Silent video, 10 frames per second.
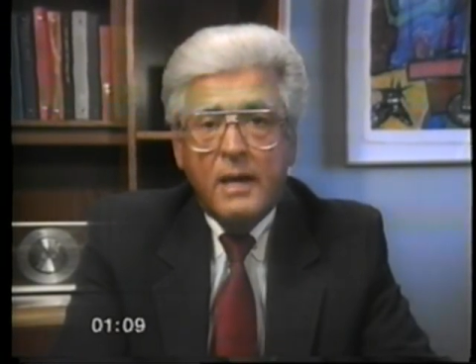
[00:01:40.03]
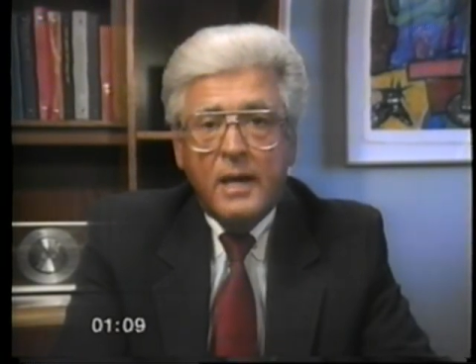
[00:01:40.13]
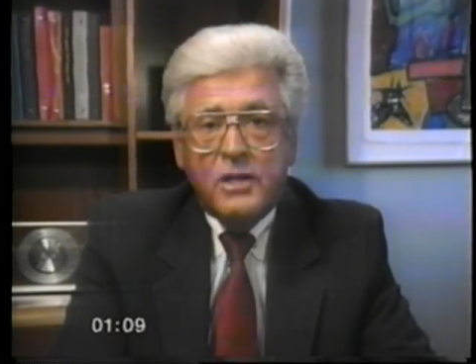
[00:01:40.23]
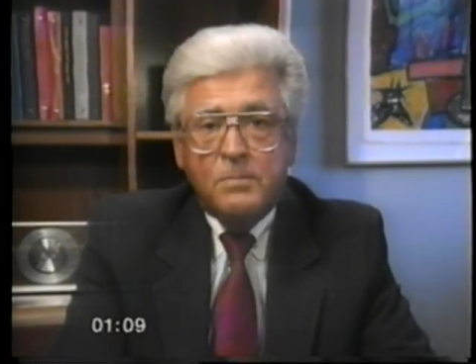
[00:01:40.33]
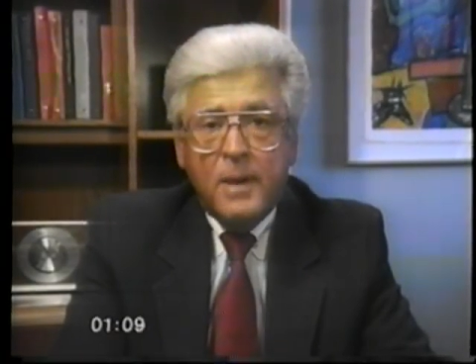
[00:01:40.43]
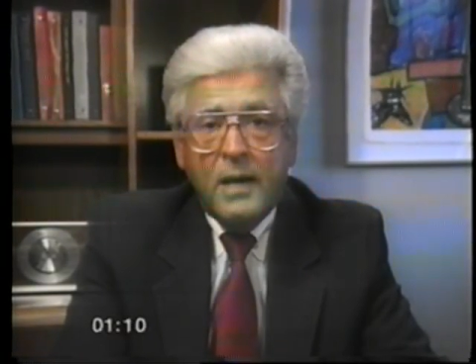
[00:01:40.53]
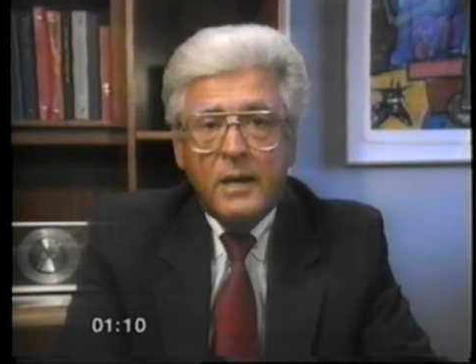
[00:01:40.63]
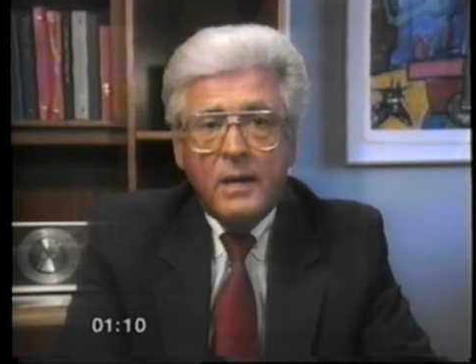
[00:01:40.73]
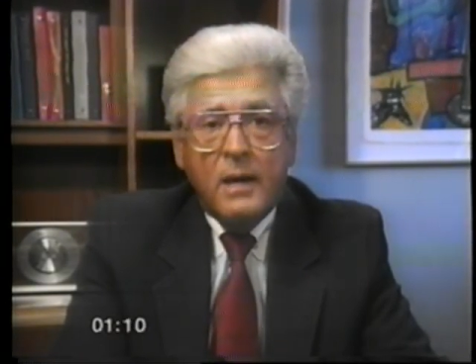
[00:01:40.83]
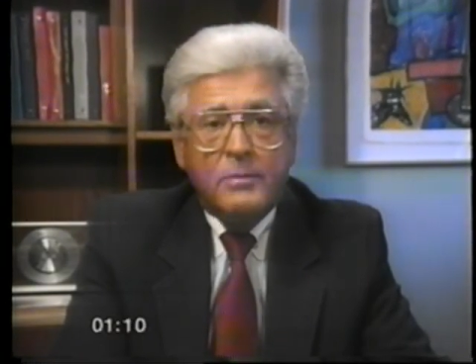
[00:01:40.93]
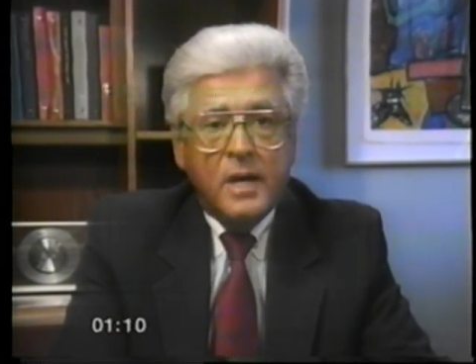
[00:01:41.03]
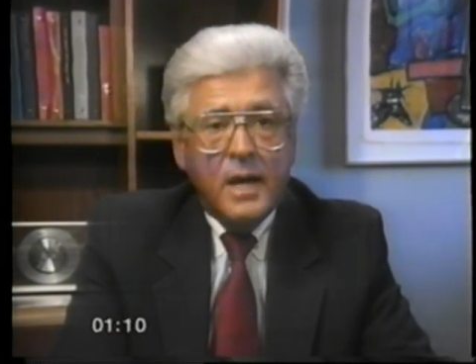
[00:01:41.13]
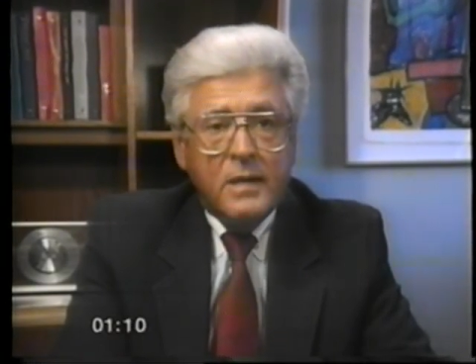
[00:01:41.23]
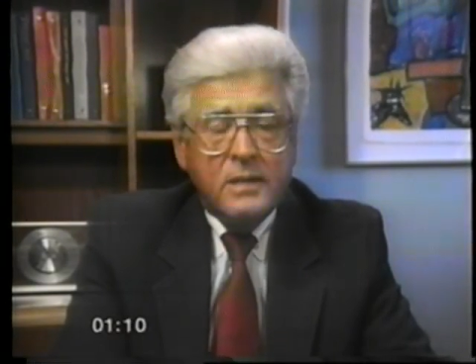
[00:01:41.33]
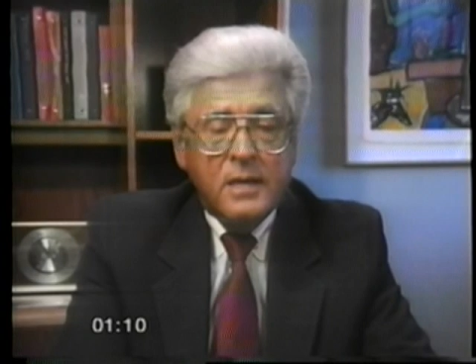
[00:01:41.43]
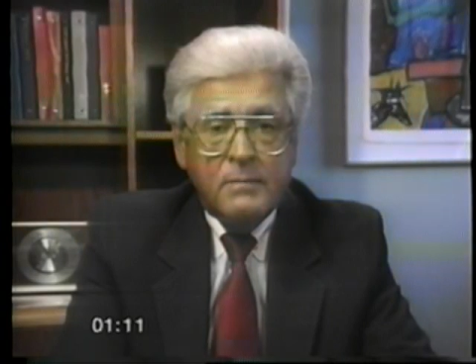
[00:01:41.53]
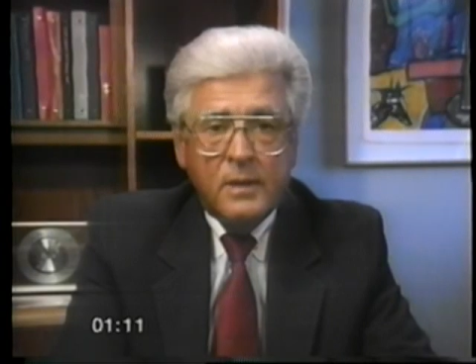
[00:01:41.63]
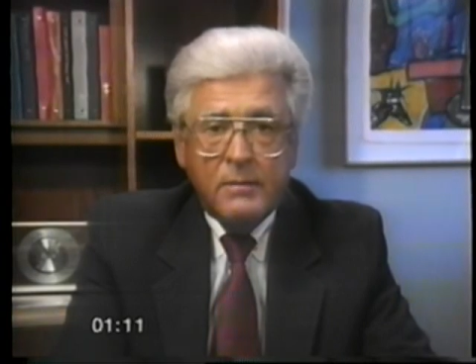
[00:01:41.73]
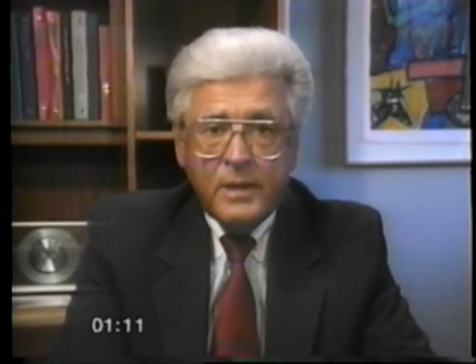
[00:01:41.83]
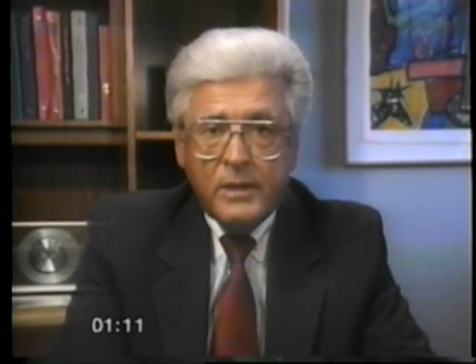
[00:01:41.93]
expanding up to 18
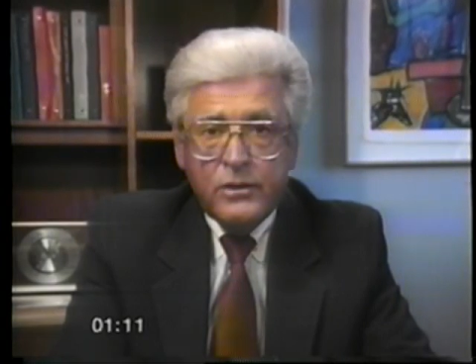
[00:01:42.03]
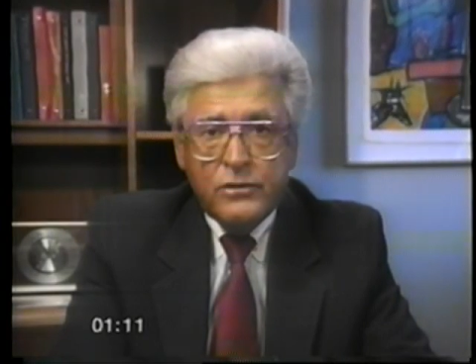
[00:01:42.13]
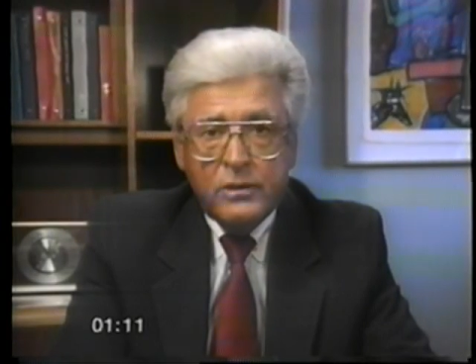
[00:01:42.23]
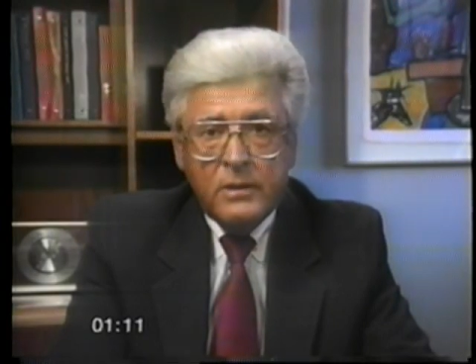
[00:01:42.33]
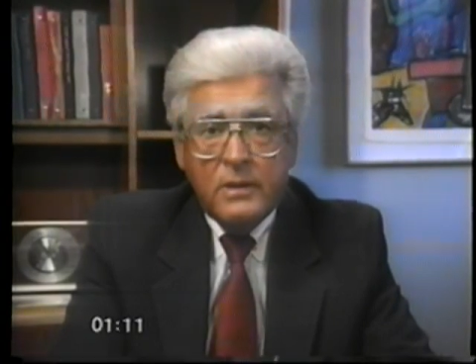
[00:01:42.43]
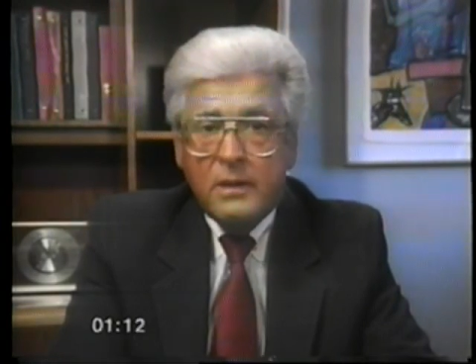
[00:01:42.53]
millimeters,